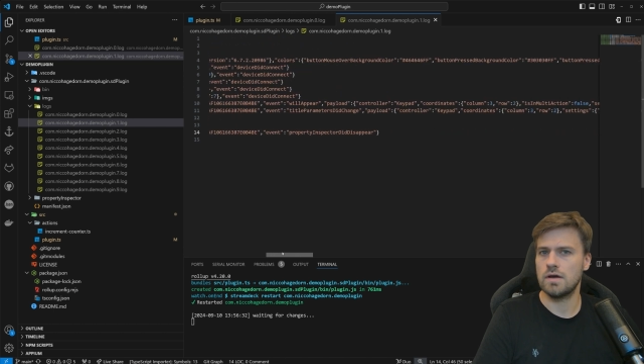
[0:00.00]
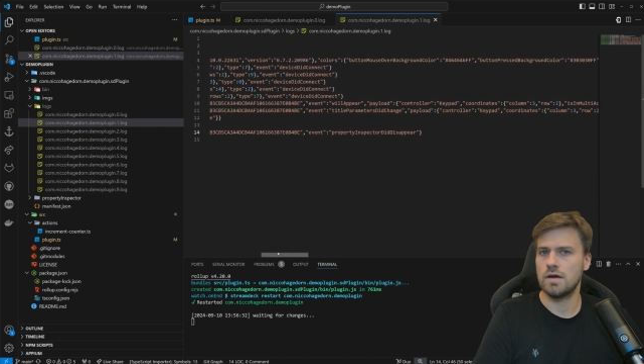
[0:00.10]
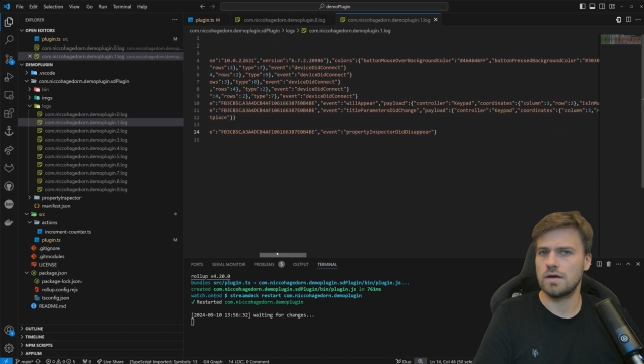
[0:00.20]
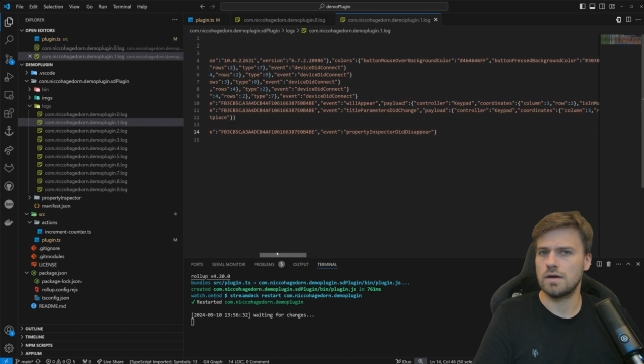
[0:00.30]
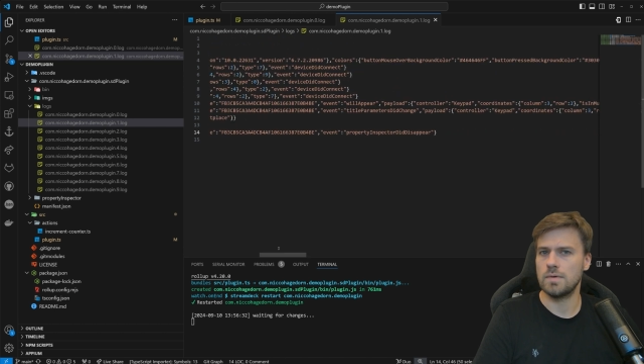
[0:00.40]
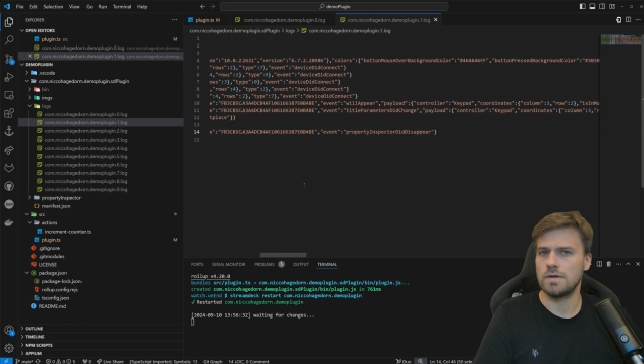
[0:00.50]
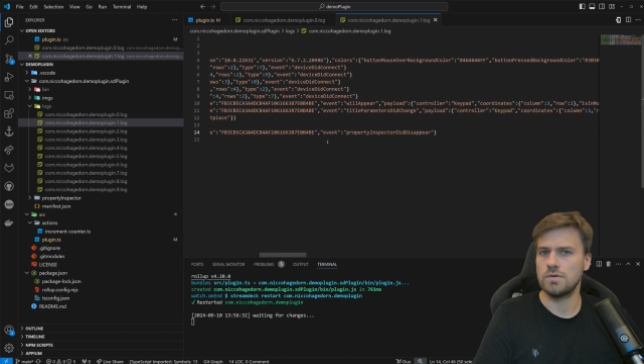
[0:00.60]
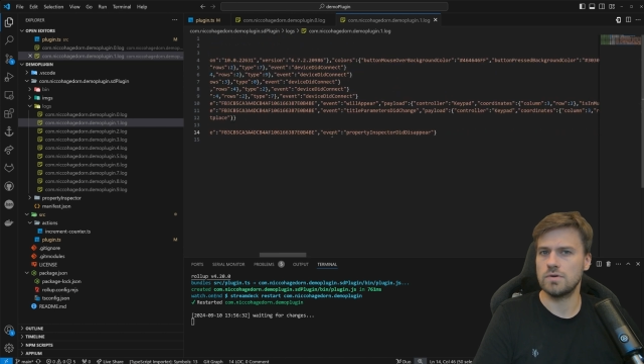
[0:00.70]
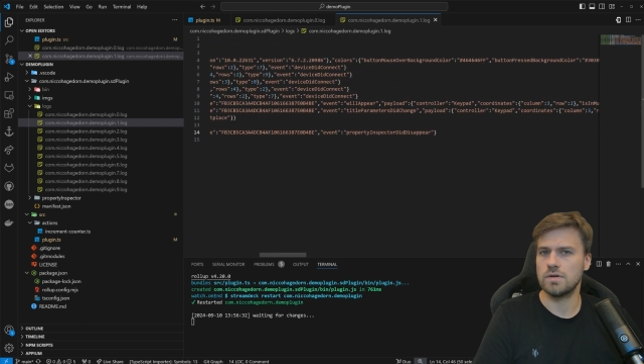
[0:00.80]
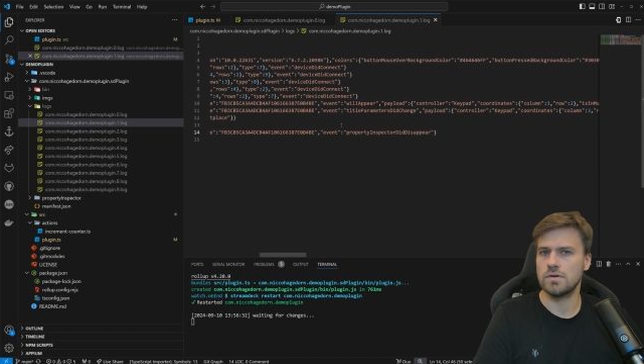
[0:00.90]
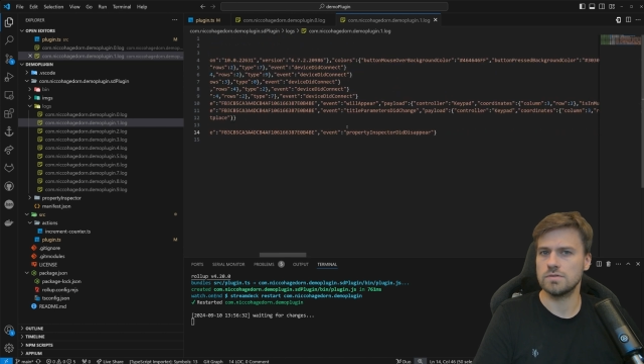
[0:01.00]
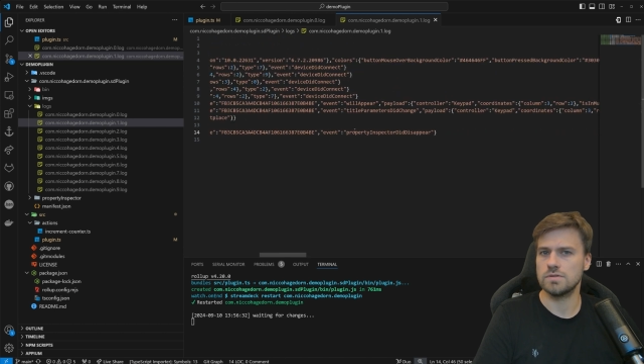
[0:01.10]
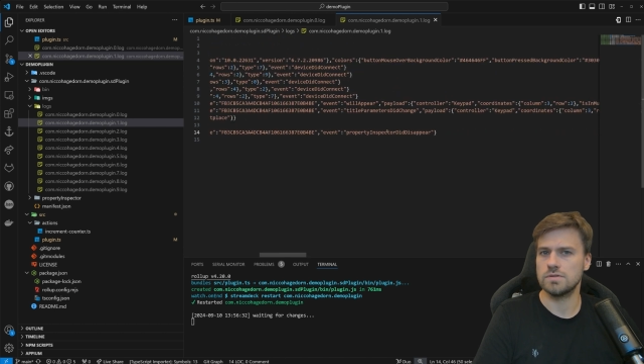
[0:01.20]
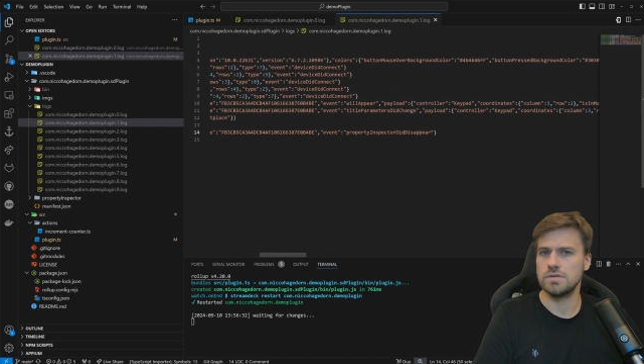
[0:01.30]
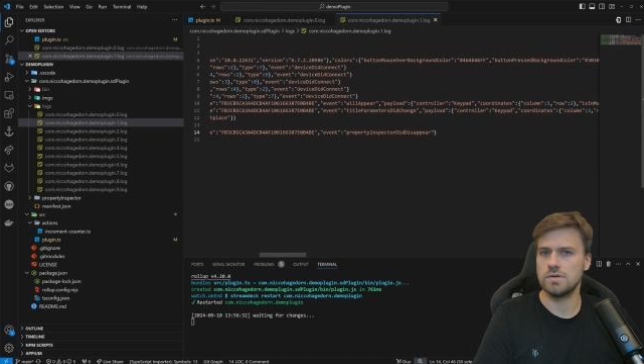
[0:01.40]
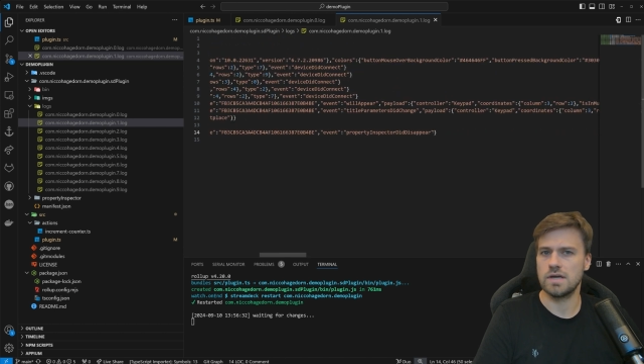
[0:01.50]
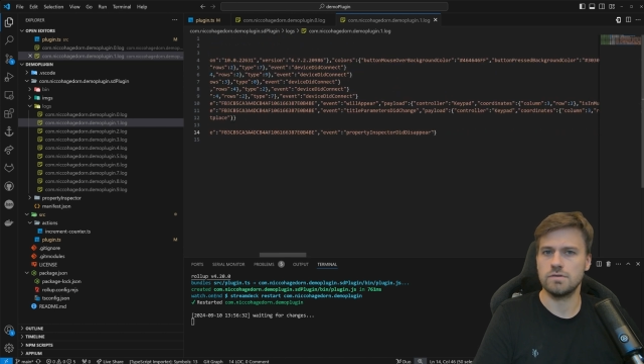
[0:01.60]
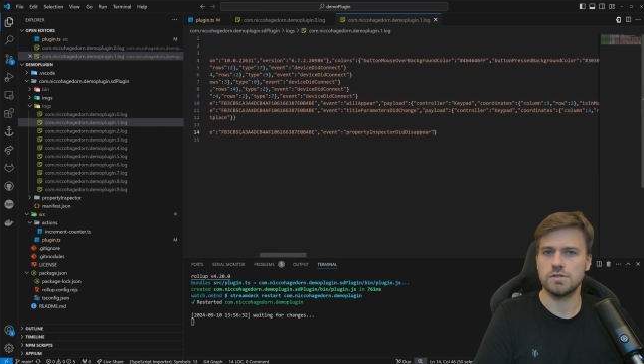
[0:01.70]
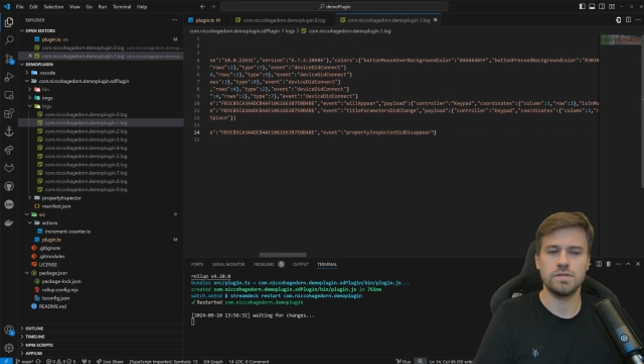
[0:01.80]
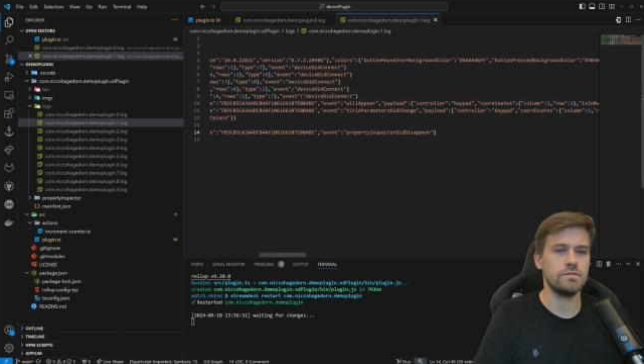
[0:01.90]
Um, and you can also see, okay,
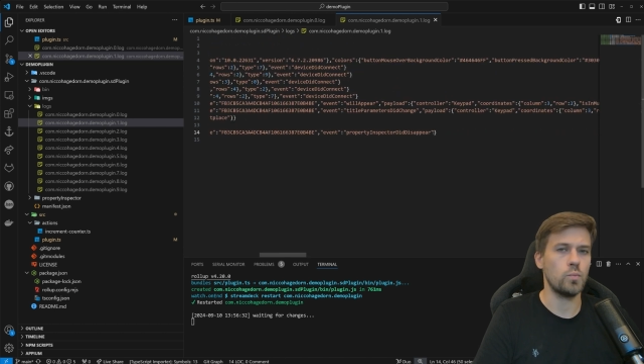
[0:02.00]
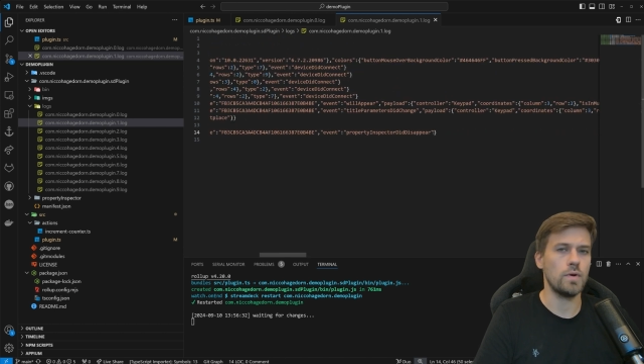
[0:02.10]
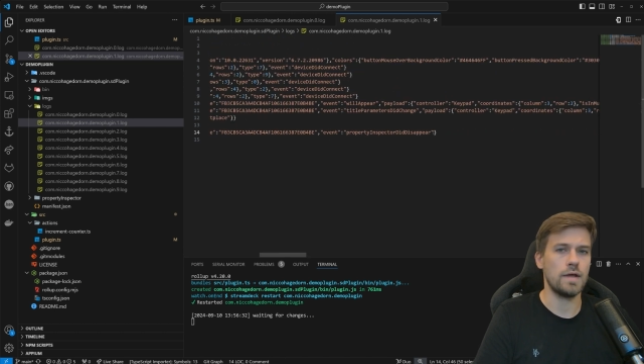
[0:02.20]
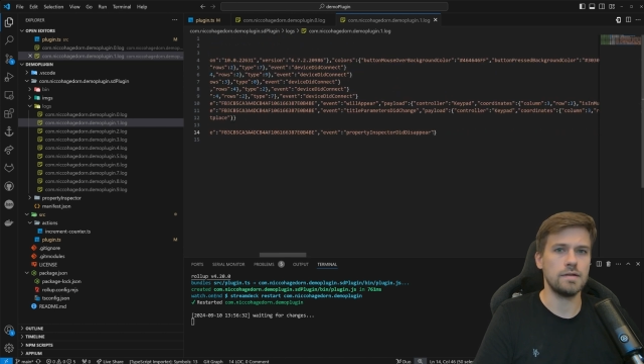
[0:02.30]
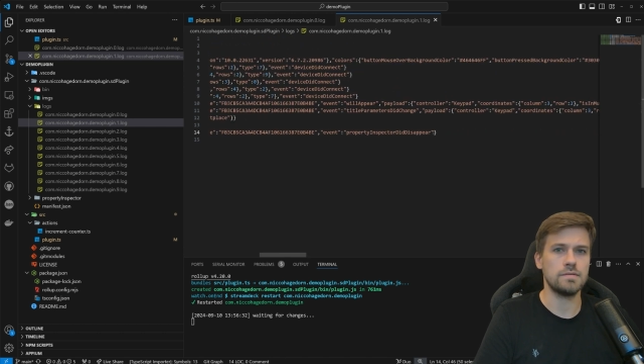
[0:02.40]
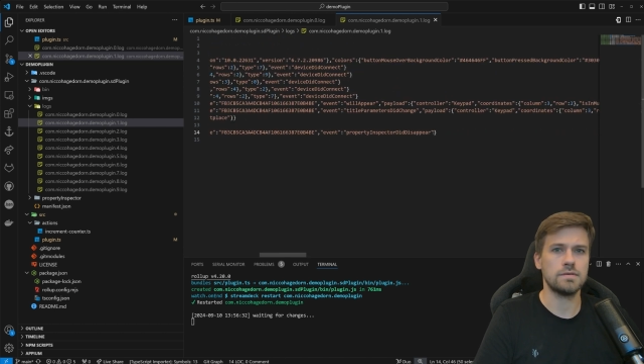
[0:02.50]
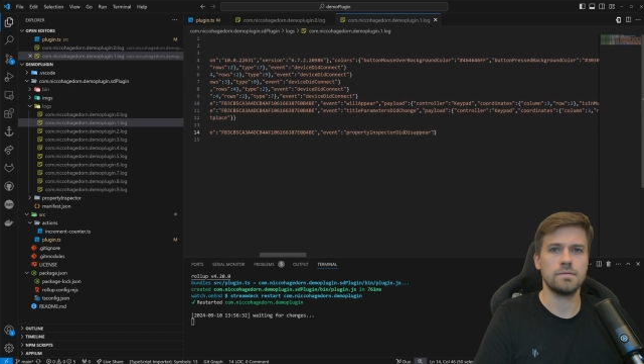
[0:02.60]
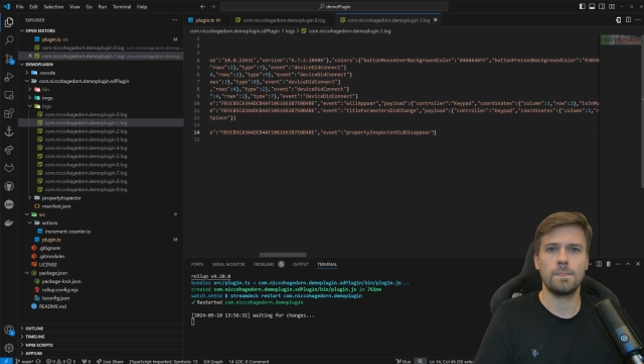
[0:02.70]
which event